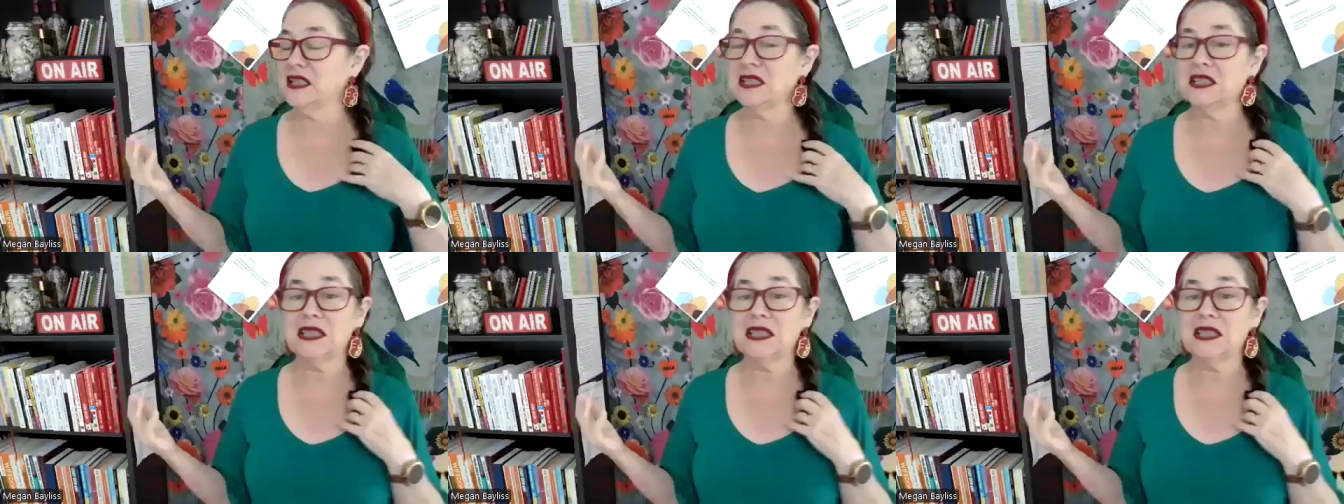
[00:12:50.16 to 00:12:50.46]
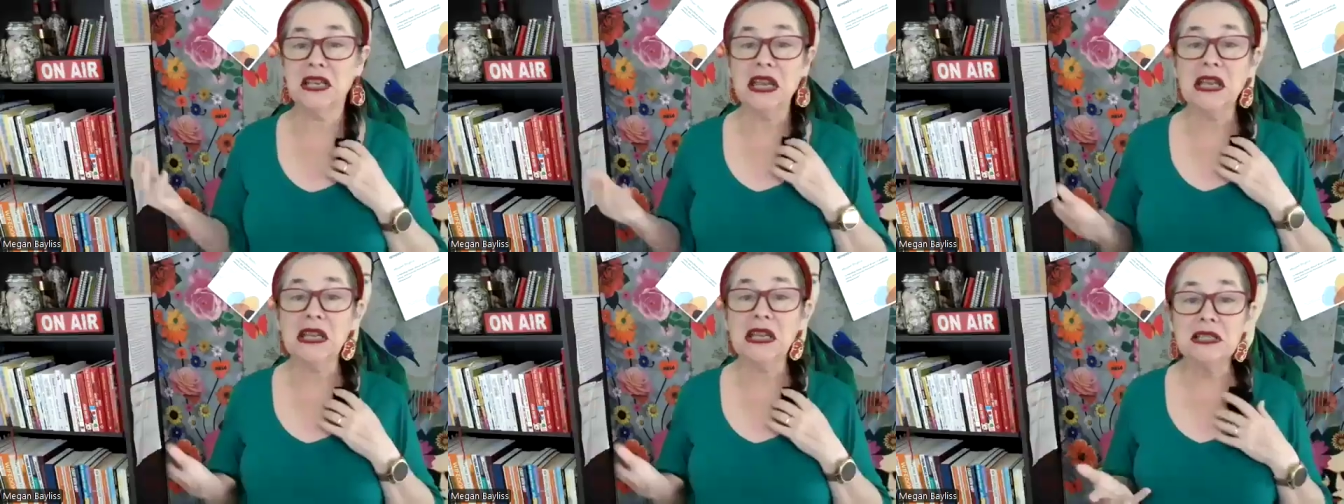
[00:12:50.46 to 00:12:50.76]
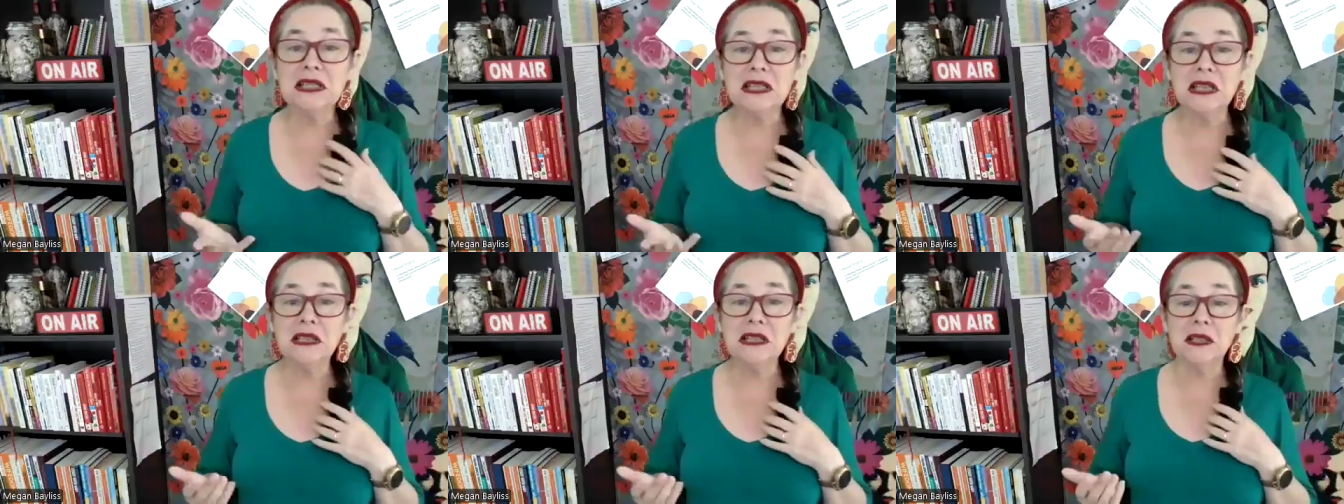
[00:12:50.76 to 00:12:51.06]
and
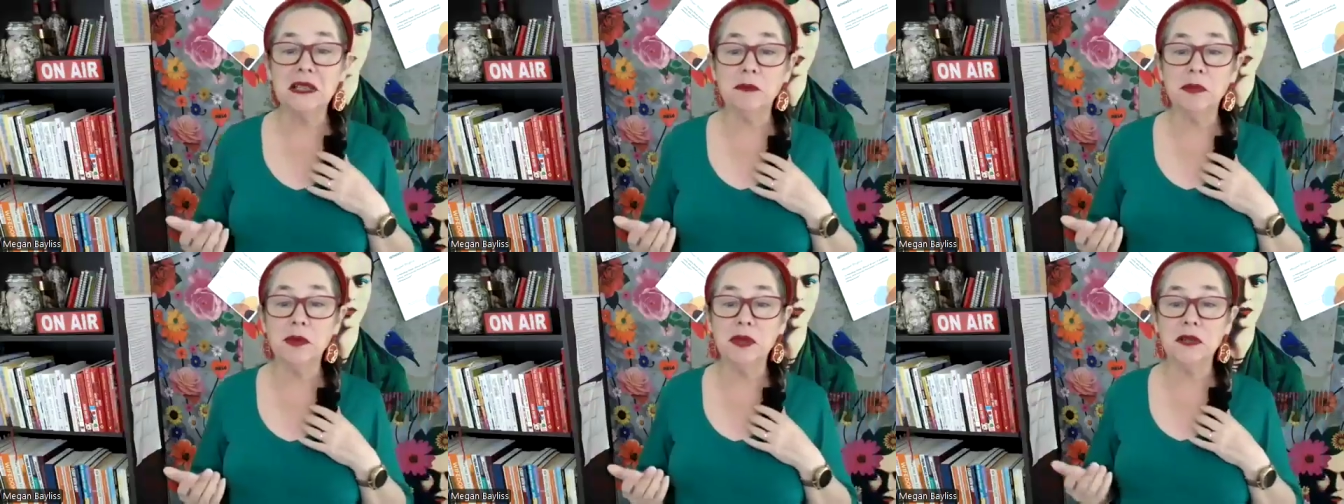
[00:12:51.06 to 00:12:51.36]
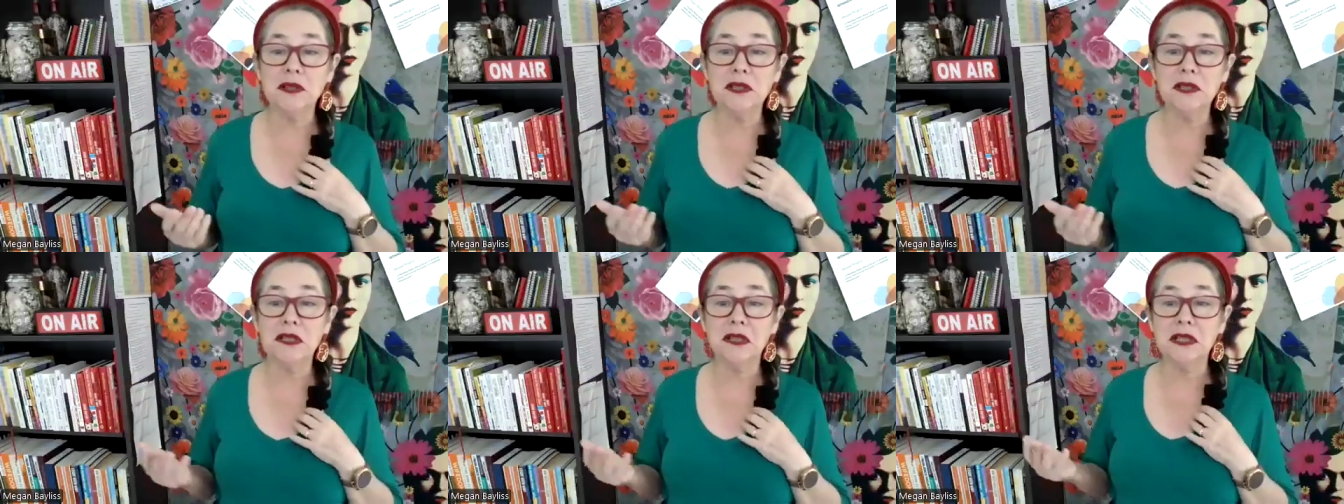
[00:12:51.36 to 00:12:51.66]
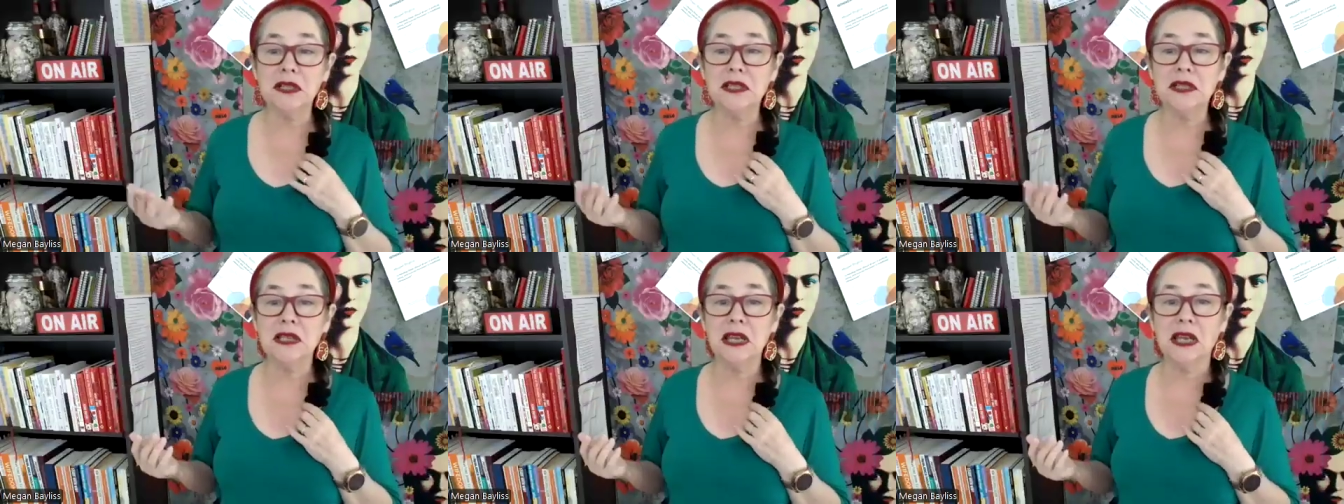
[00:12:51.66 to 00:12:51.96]
sit in the pews and
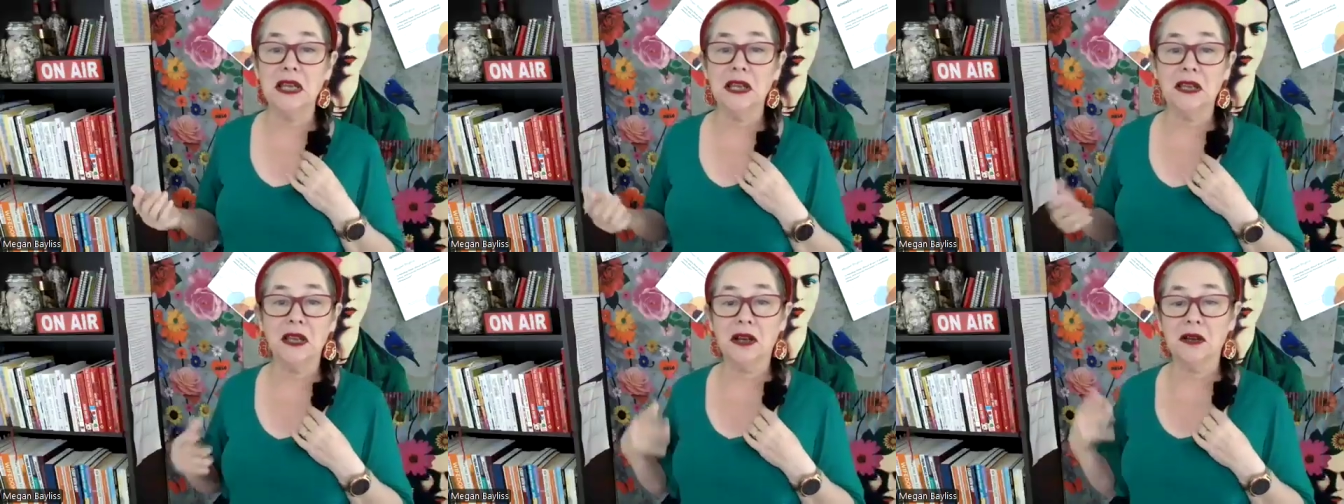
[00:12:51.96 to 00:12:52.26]
I sing.